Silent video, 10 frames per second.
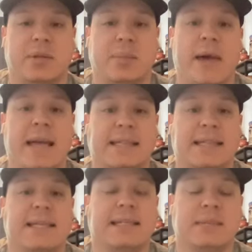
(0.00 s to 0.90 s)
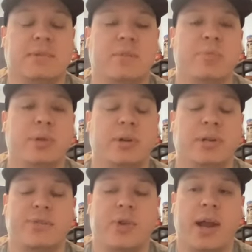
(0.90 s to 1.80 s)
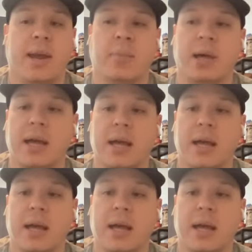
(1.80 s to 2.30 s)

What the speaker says: the mass that he seems to put on his frame,